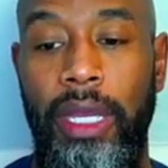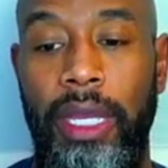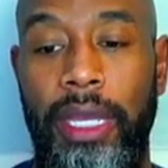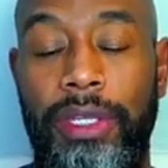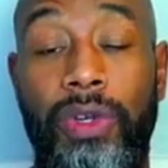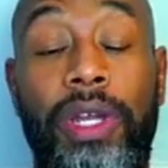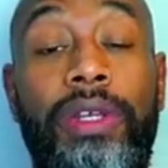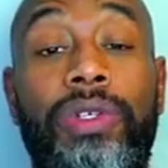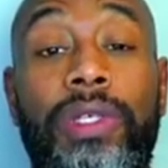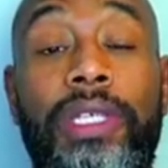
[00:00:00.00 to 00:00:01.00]
it is your inner
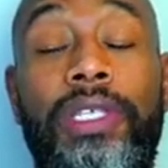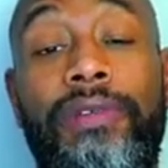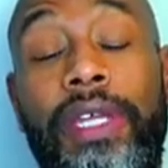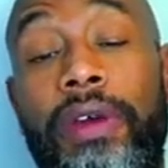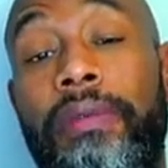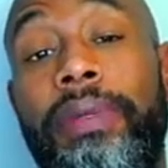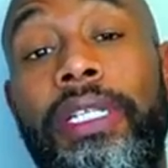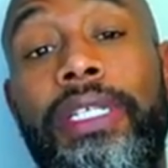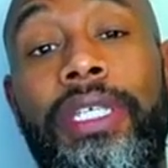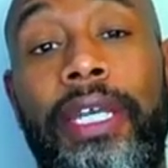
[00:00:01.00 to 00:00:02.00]
sense of
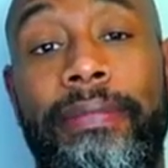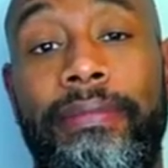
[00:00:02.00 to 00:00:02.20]
accountability.